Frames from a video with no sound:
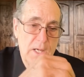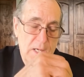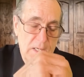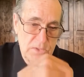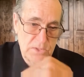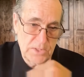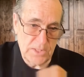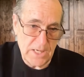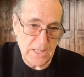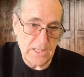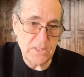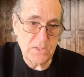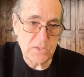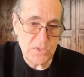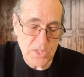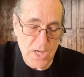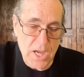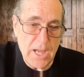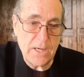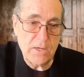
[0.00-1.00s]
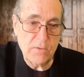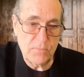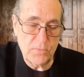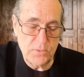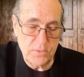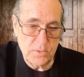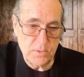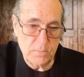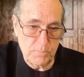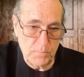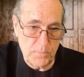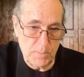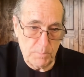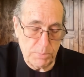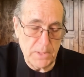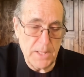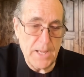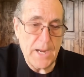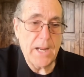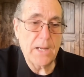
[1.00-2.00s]
to get inside of the
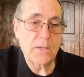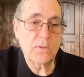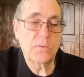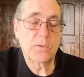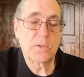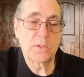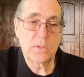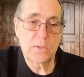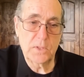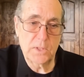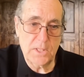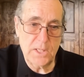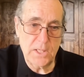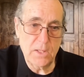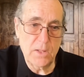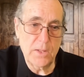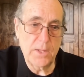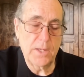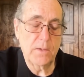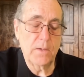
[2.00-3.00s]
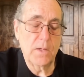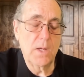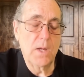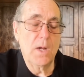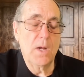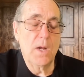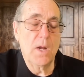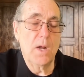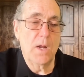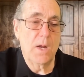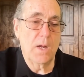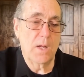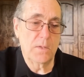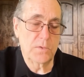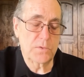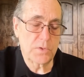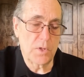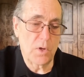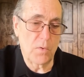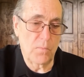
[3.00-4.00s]
plant to kill it. And
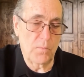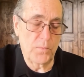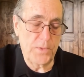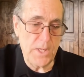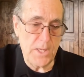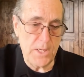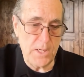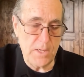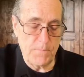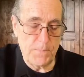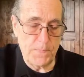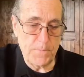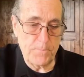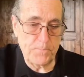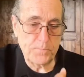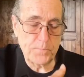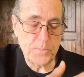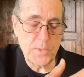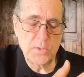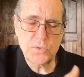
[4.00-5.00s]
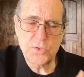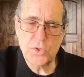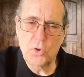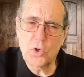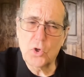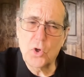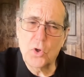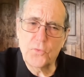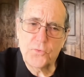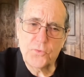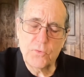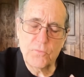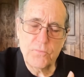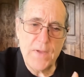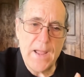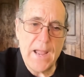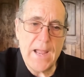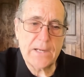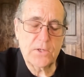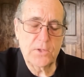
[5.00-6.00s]
so the so-called
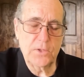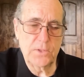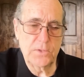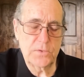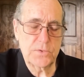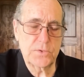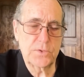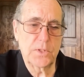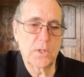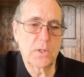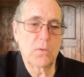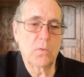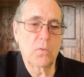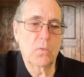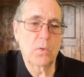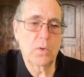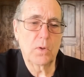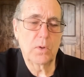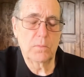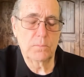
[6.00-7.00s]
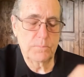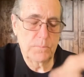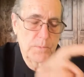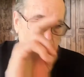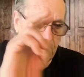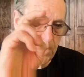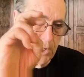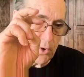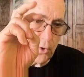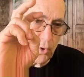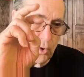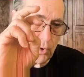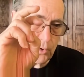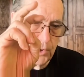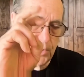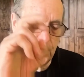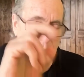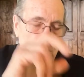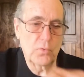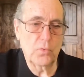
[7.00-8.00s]
surfactants or inert
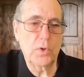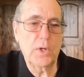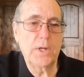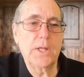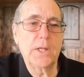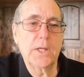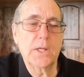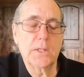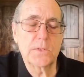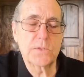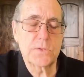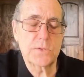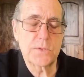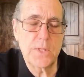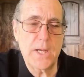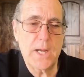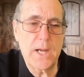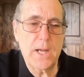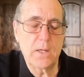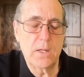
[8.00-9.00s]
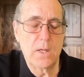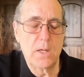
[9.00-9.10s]
ingredients that